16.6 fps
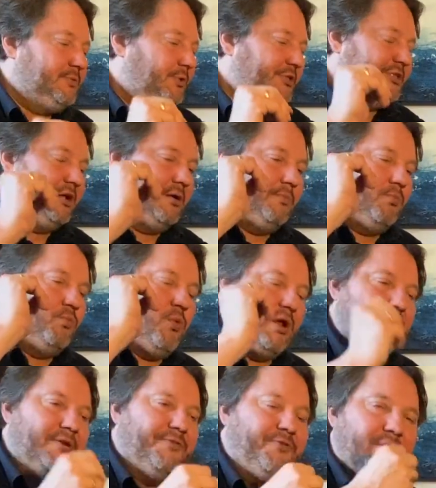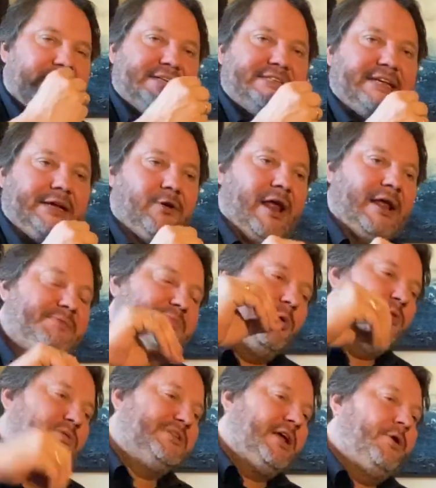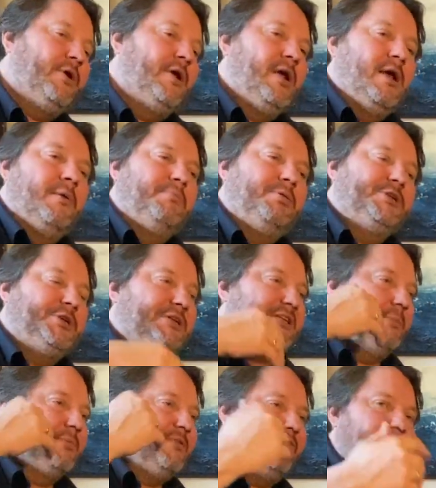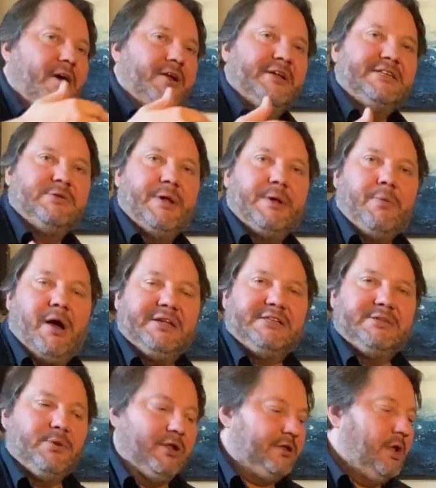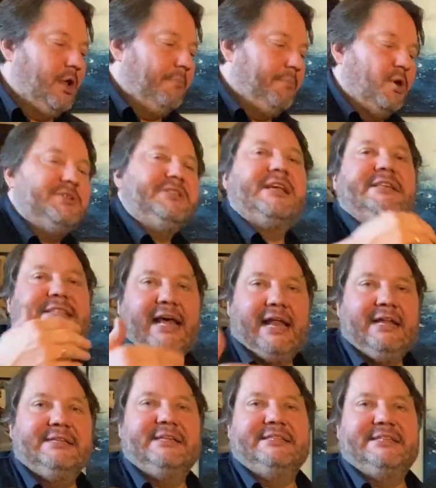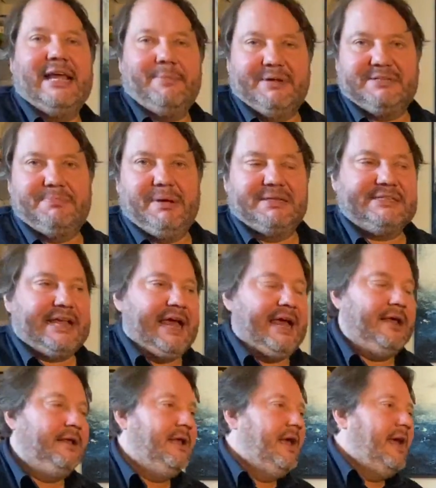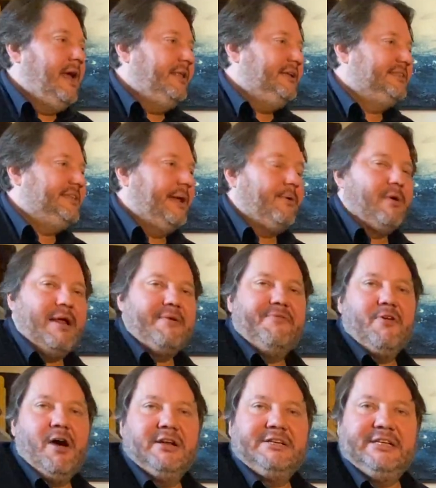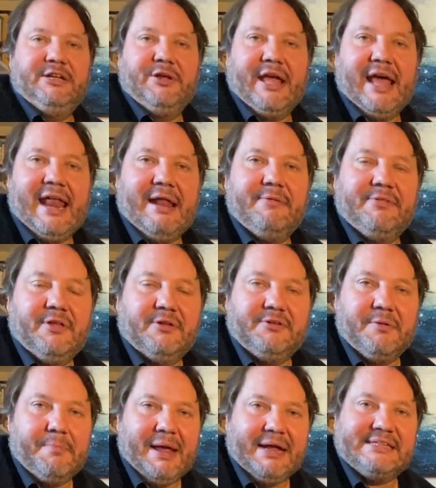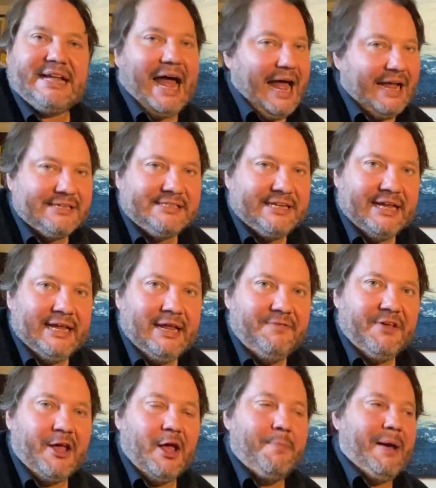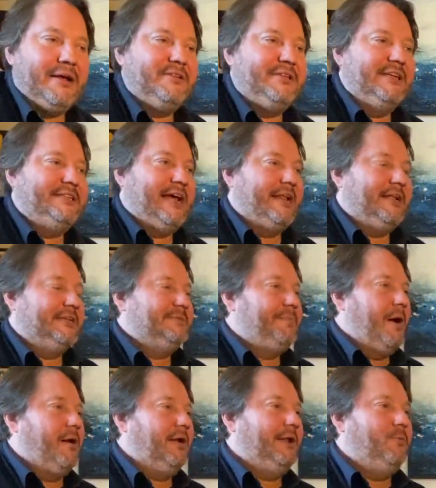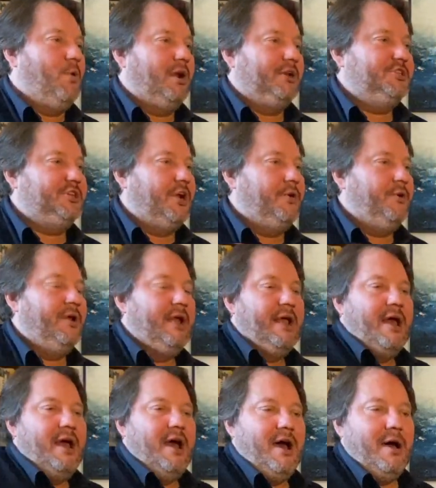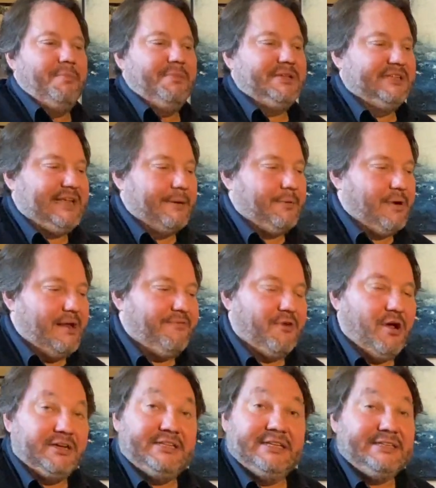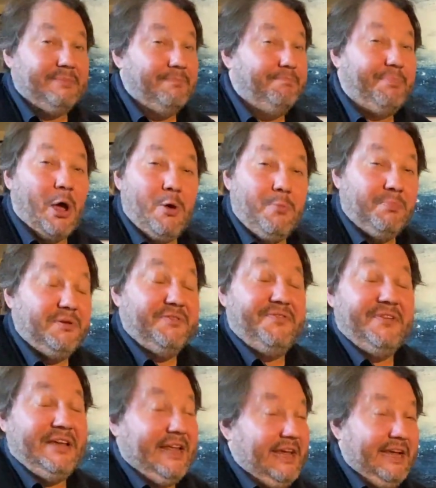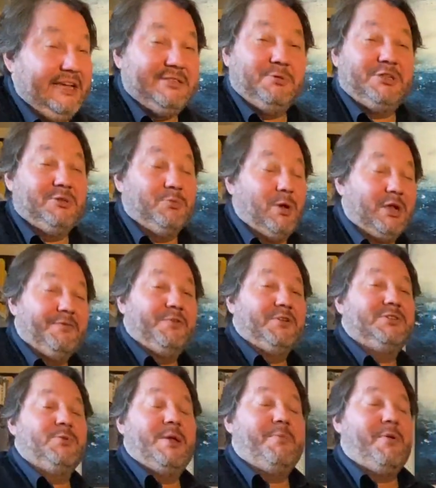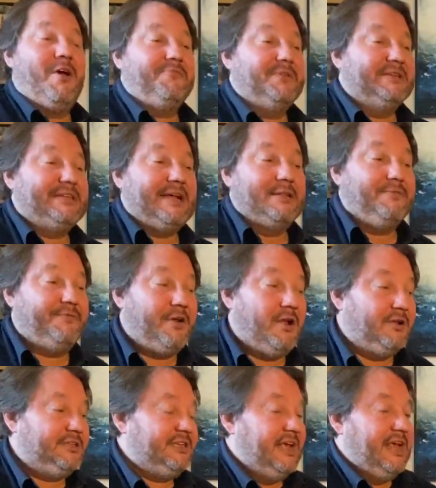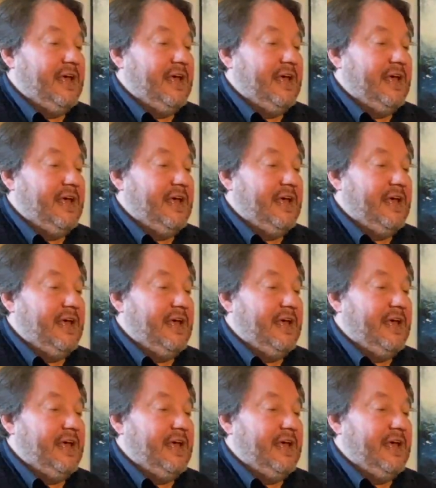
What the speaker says: which are wonderful eating grapes, but also produce some of the finest sweet wines in the world. Moscatel is the same as Muscat. The same grape variety you get that makes Asti, if you go back to the Italian sparkling wine show. It's the same grape variety that's in Baume de Venise, which is a wonderful sweet wine from the south of France.